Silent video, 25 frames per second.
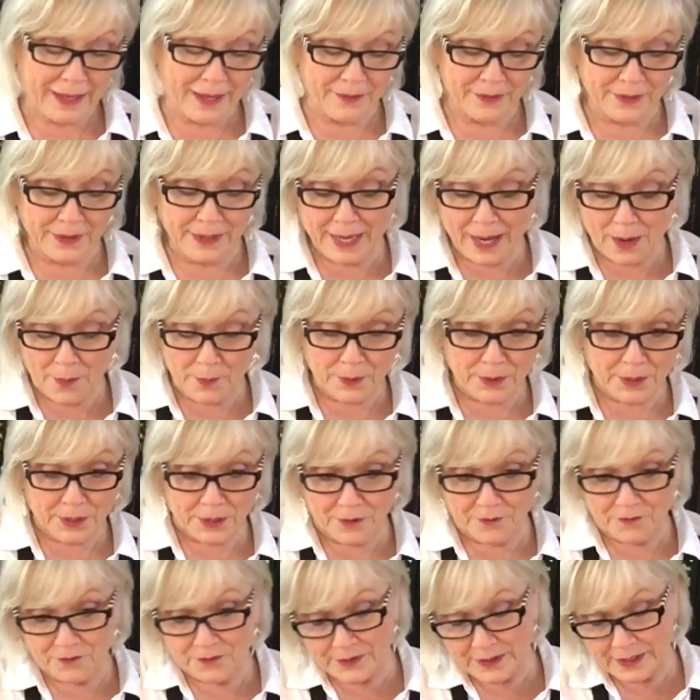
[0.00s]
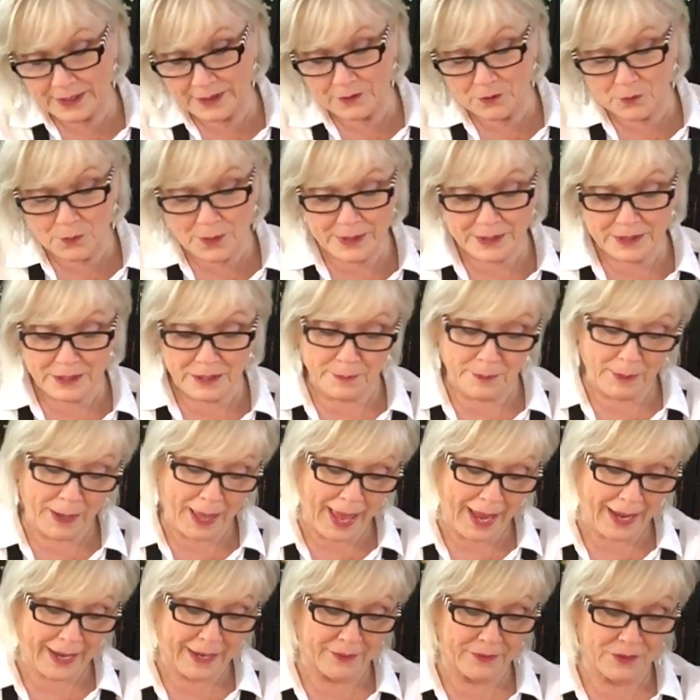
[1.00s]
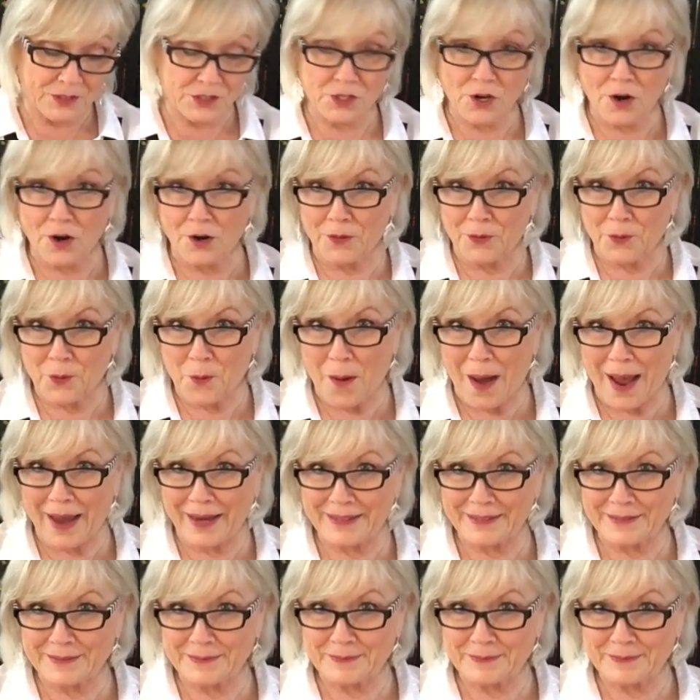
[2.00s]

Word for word: and now we're going to fill in the rest of the black and start on the white.